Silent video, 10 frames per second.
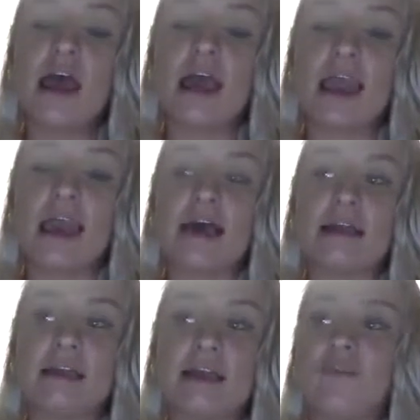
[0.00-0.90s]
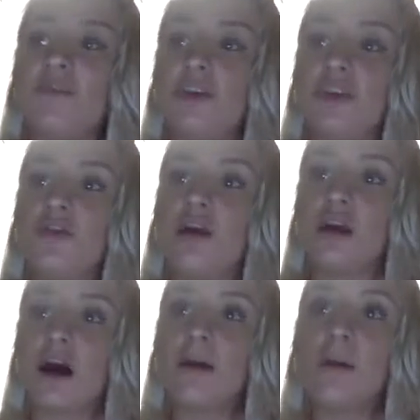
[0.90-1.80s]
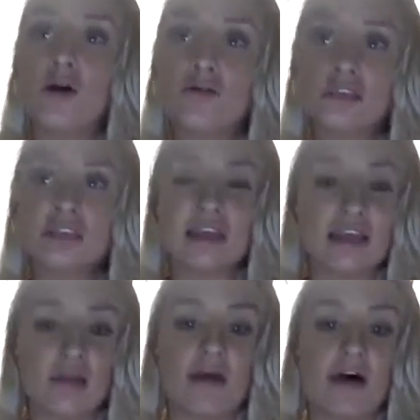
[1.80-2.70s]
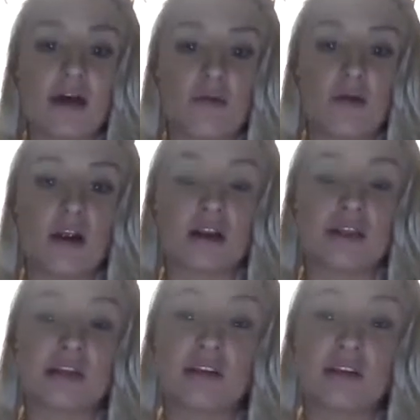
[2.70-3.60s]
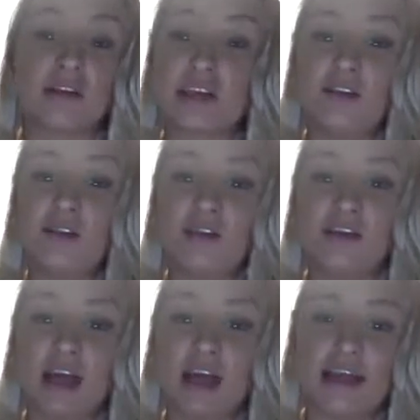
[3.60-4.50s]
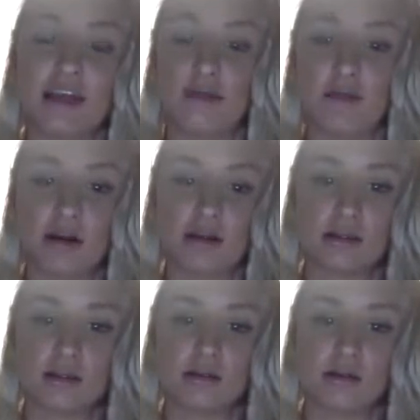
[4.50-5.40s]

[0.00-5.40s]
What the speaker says: And if you are not posting about Itworks, it looks like you don't even like Itworks.